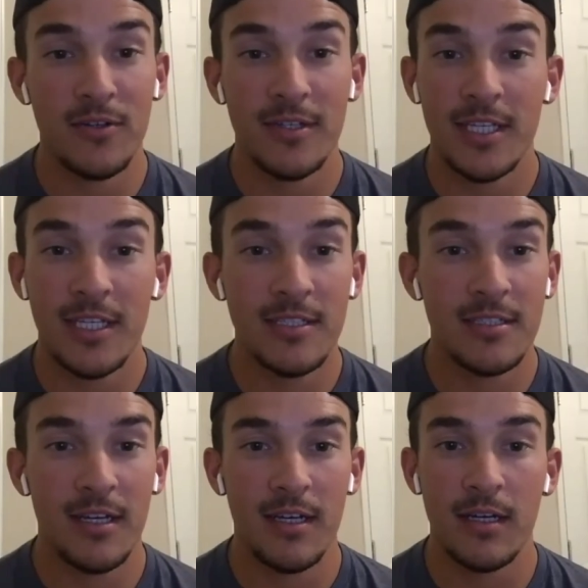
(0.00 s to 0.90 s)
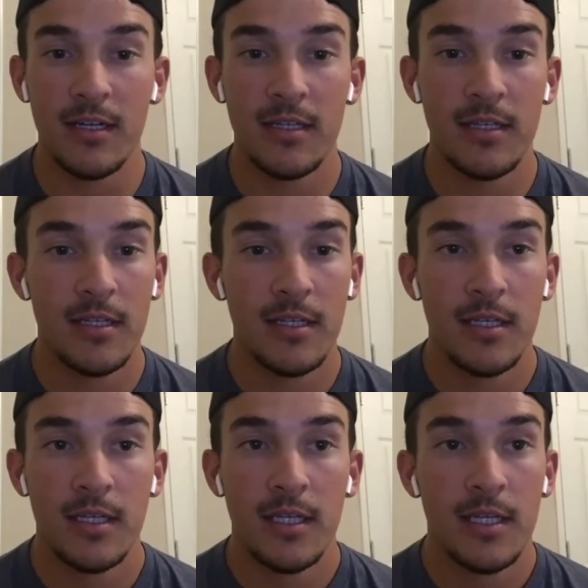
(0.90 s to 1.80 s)
he's a
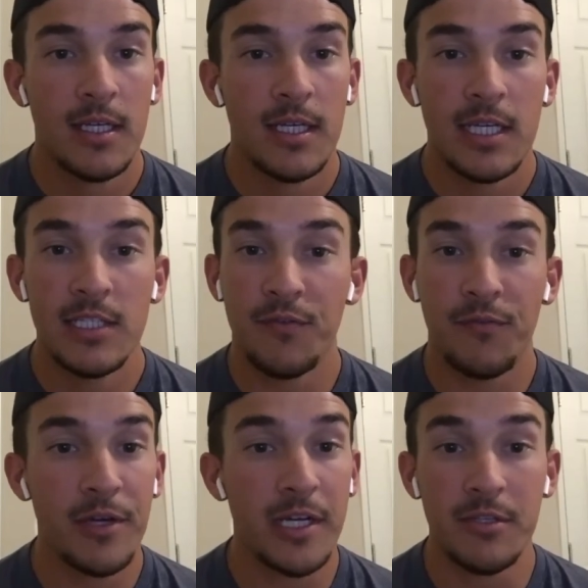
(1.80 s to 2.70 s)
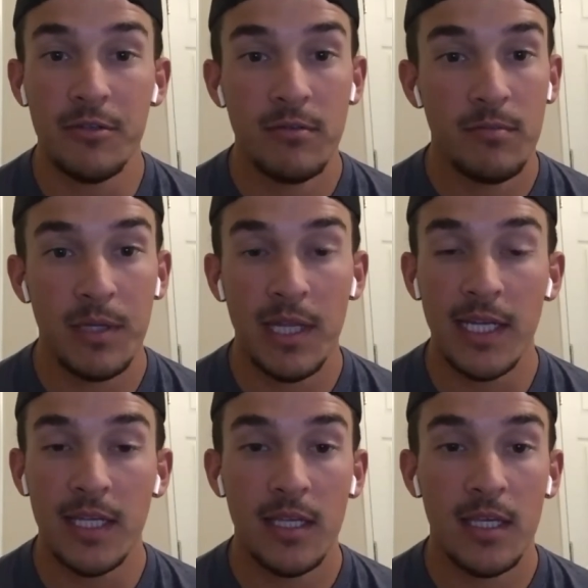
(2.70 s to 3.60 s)
freak, dude.
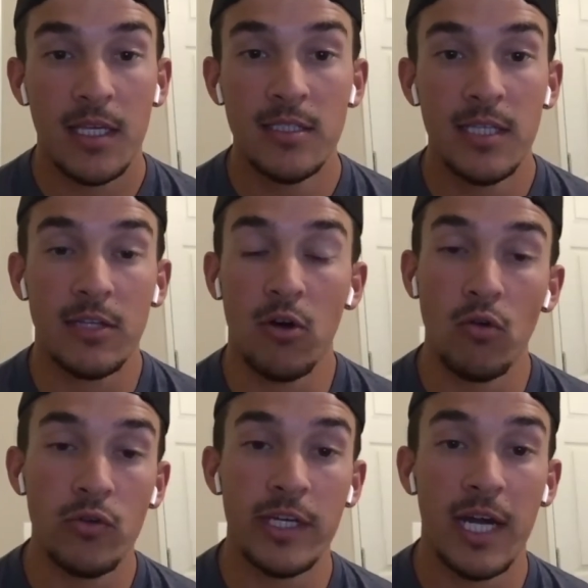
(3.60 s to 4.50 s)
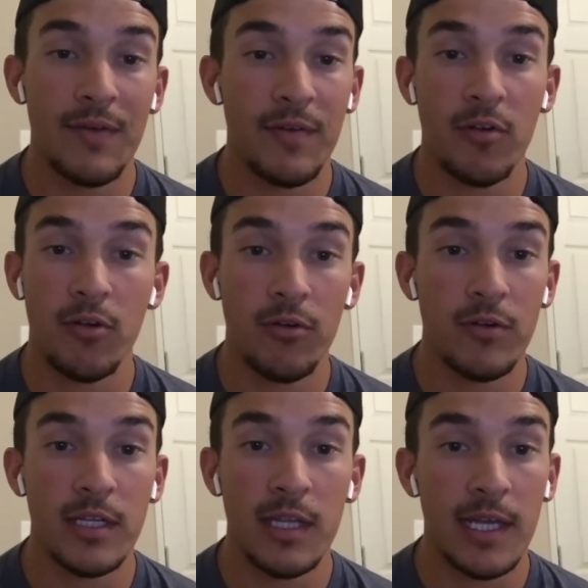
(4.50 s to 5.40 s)
But he's the only guy I've ever heard
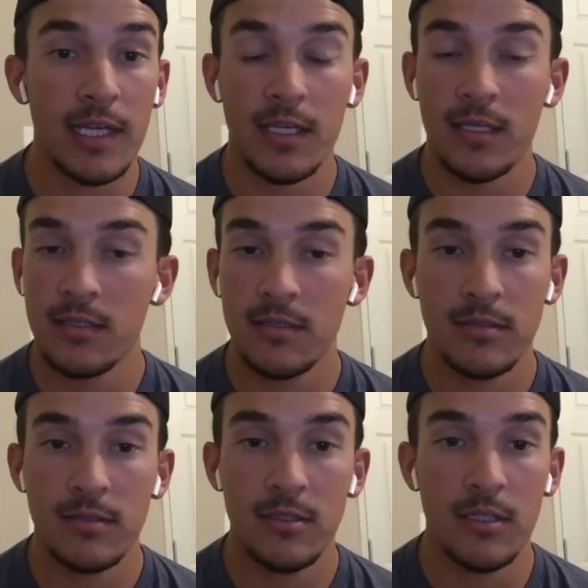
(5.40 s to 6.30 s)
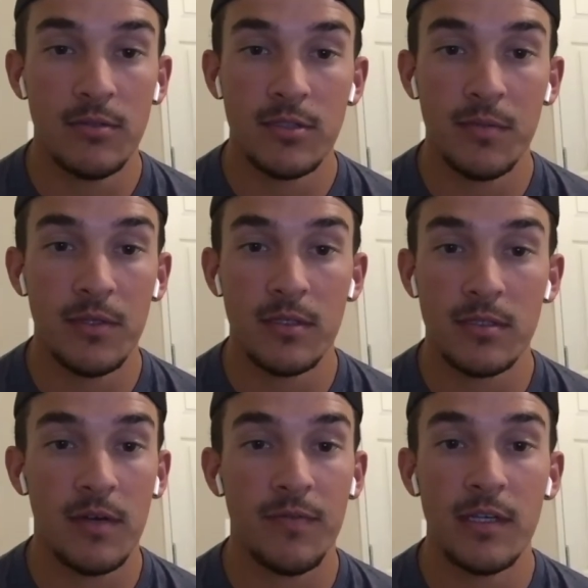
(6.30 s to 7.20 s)
that some of the
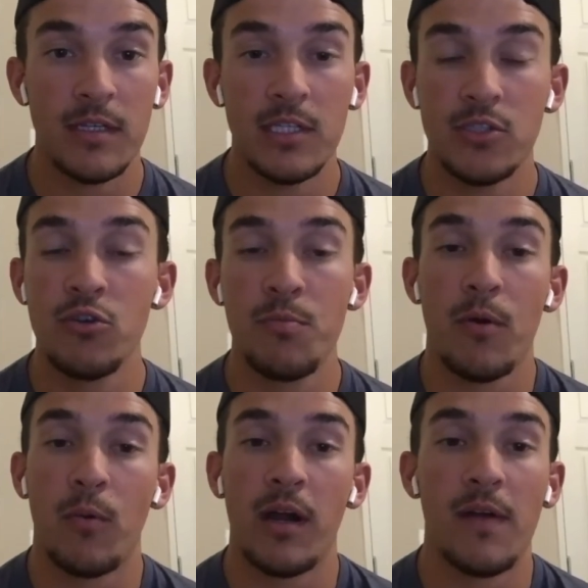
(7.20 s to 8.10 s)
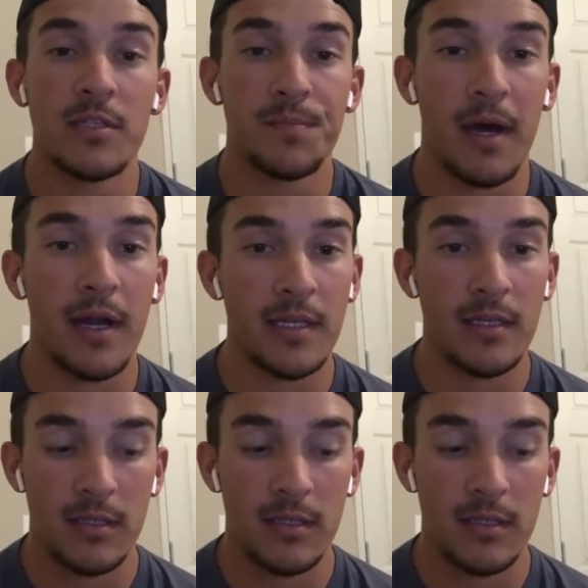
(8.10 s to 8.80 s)
stuff he's super aware of his body.